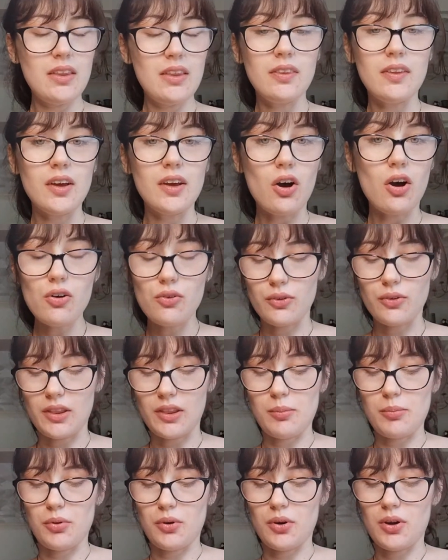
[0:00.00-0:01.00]
They are
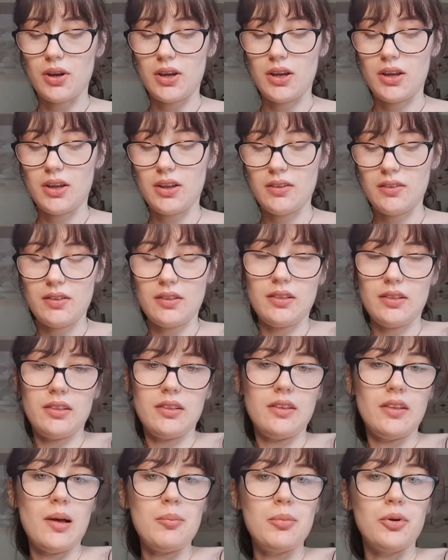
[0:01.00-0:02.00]
really pretty.
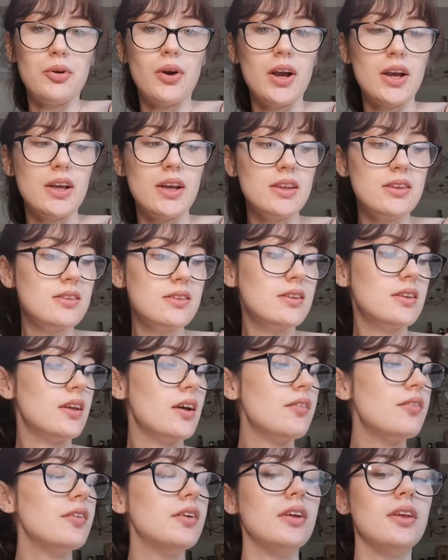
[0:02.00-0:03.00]
Labradorite's
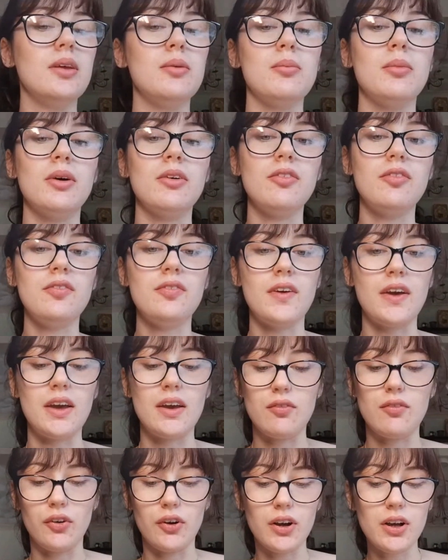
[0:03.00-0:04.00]
definitely my
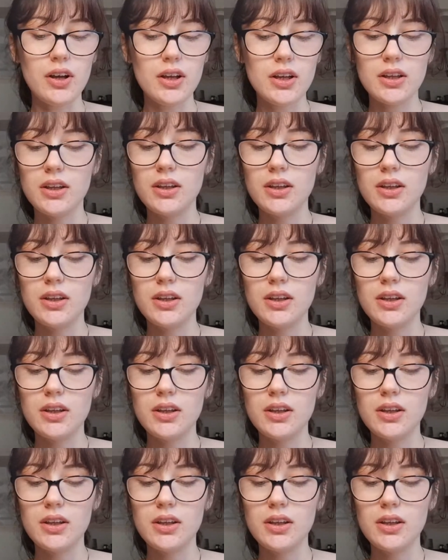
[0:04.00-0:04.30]
favourite.